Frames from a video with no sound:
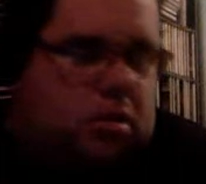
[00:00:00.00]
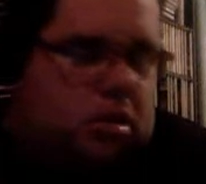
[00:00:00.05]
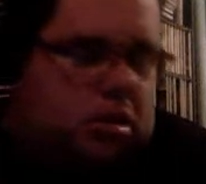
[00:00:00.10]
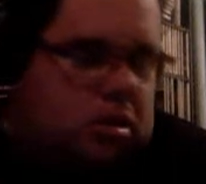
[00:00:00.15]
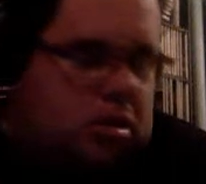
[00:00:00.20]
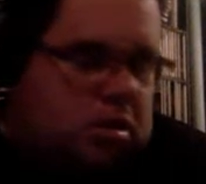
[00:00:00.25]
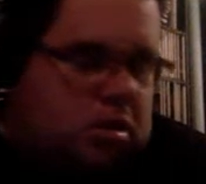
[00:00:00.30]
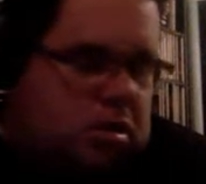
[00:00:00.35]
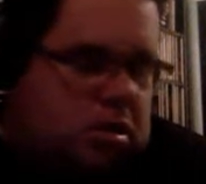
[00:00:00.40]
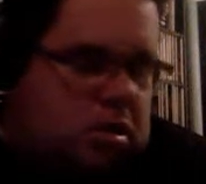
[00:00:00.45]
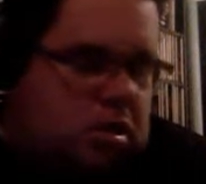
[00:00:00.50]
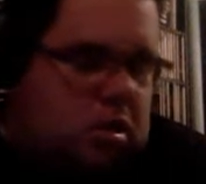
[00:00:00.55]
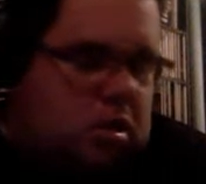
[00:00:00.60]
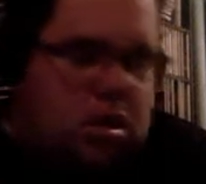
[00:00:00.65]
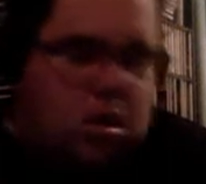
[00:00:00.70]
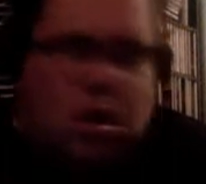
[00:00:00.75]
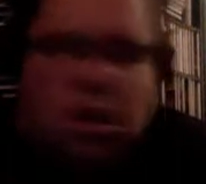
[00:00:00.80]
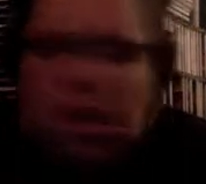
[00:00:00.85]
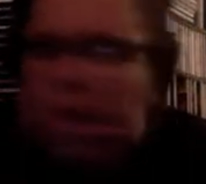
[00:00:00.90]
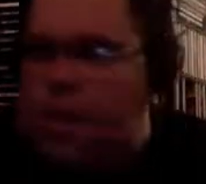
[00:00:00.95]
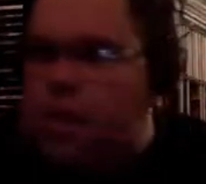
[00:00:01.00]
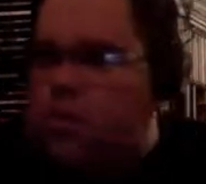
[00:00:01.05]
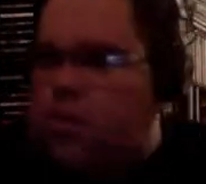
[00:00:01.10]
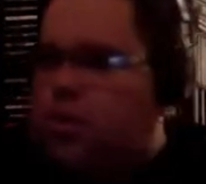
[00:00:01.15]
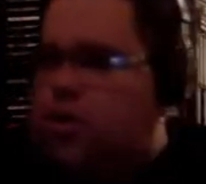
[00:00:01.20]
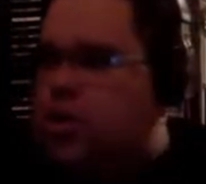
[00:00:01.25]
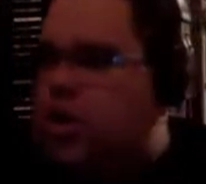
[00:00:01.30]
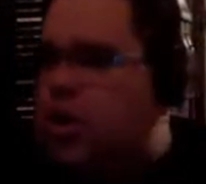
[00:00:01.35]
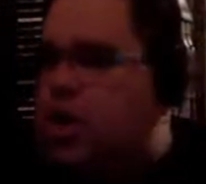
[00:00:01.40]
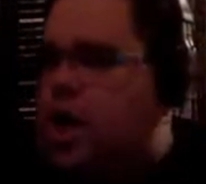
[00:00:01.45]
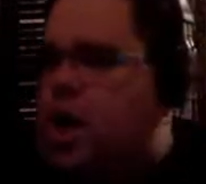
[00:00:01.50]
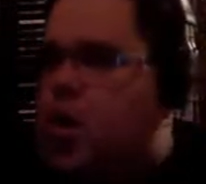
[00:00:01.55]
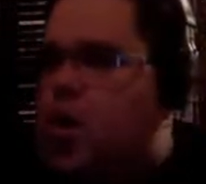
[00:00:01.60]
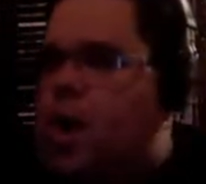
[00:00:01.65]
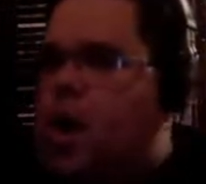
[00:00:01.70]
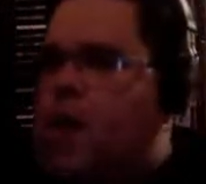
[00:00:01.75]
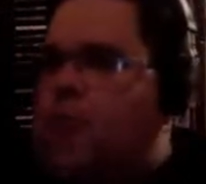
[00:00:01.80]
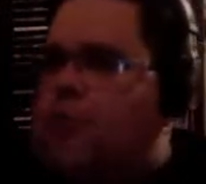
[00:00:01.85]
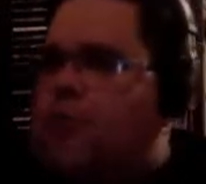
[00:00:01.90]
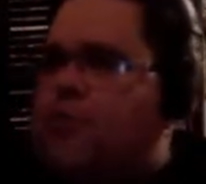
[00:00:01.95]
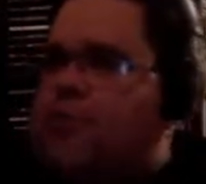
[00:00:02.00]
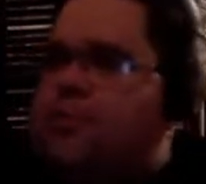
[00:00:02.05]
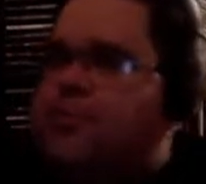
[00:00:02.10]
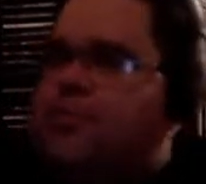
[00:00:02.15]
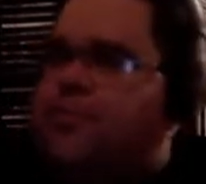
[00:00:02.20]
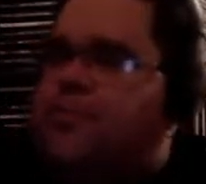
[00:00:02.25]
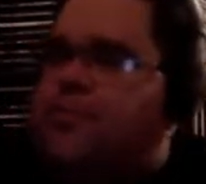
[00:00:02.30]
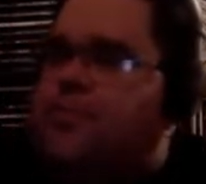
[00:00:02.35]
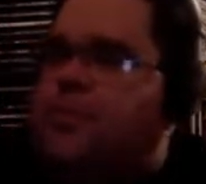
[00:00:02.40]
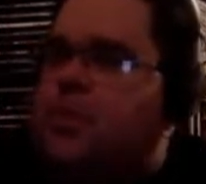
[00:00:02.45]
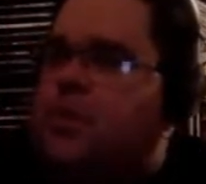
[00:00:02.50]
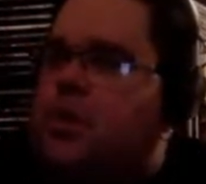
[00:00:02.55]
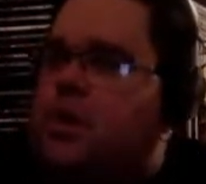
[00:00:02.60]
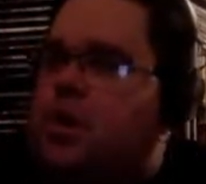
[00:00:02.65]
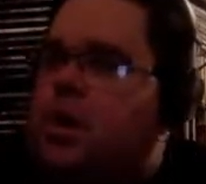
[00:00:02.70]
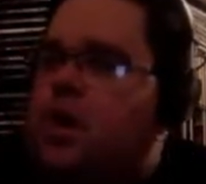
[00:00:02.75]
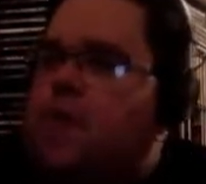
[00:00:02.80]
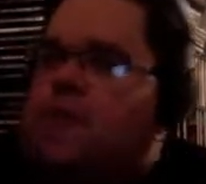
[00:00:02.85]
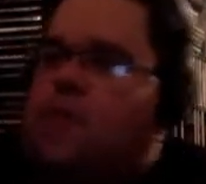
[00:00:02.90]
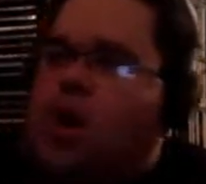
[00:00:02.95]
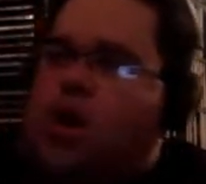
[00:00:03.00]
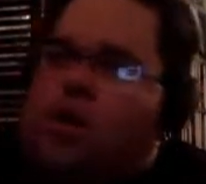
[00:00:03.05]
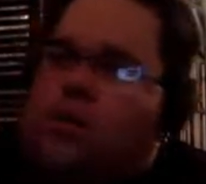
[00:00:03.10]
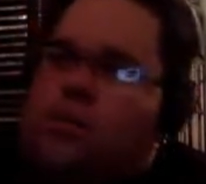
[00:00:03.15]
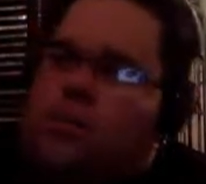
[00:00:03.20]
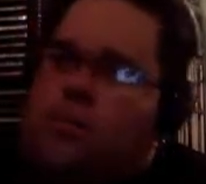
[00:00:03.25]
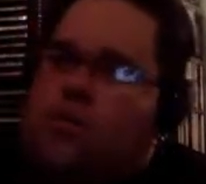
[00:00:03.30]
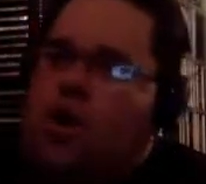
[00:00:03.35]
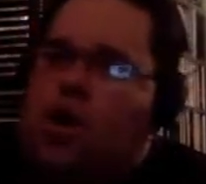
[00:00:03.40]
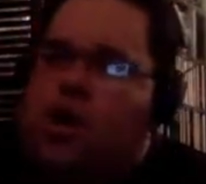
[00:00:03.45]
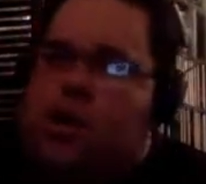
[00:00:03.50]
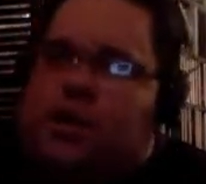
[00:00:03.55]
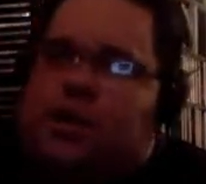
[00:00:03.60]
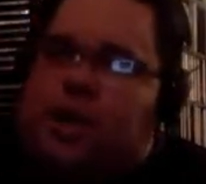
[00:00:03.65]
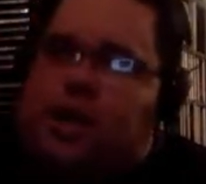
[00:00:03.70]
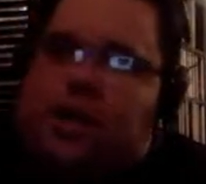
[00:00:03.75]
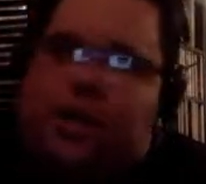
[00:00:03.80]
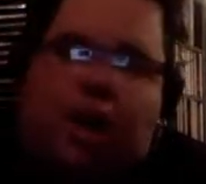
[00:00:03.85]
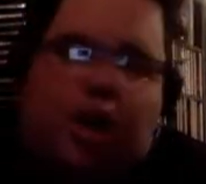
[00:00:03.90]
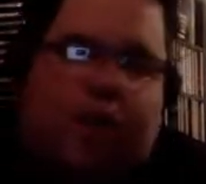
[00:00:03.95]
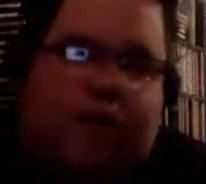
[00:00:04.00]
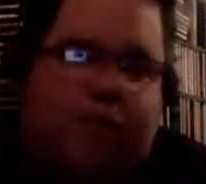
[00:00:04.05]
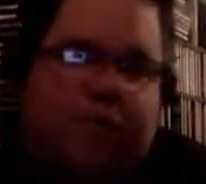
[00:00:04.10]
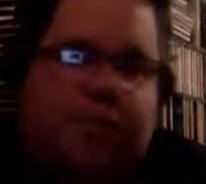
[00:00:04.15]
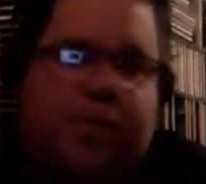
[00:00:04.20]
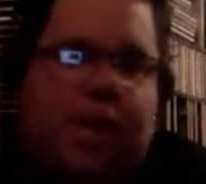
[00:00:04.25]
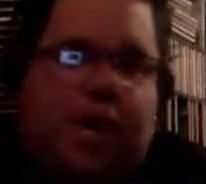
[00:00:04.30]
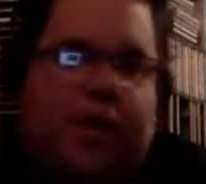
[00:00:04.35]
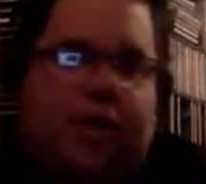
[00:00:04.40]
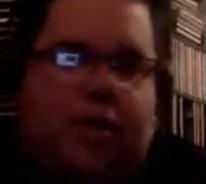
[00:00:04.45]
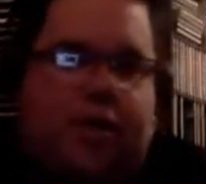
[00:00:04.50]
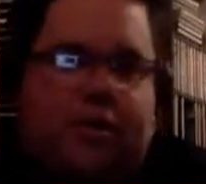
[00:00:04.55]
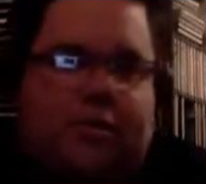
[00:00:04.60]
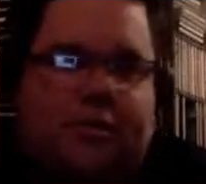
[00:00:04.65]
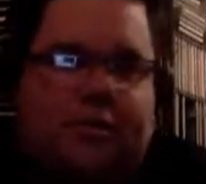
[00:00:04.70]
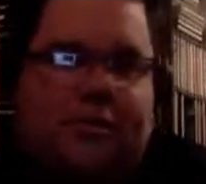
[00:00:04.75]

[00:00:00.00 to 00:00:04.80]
uh, the studio album. I've got it. I've got it sitting over in the Other